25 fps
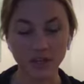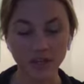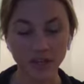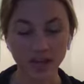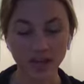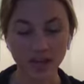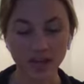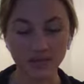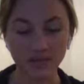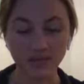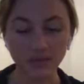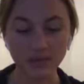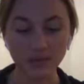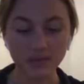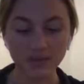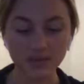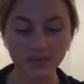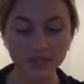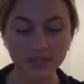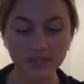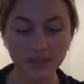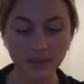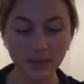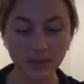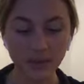Kind of
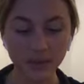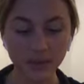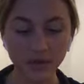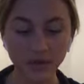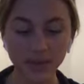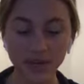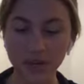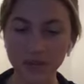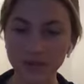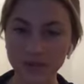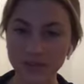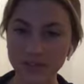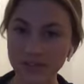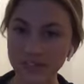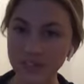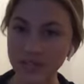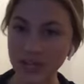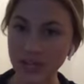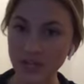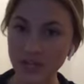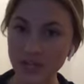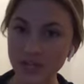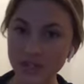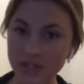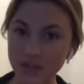convinced people that I was
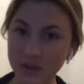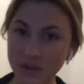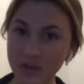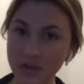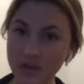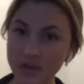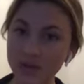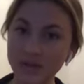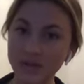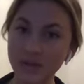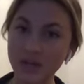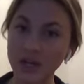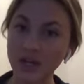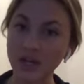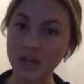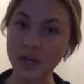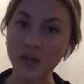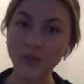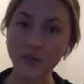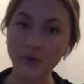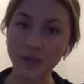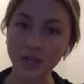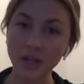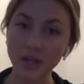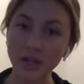serious about living here
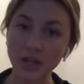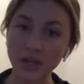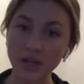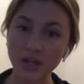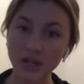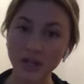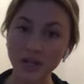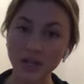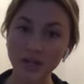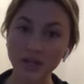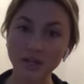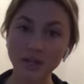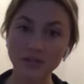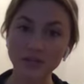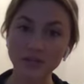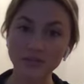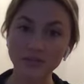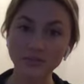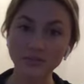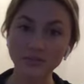and working here.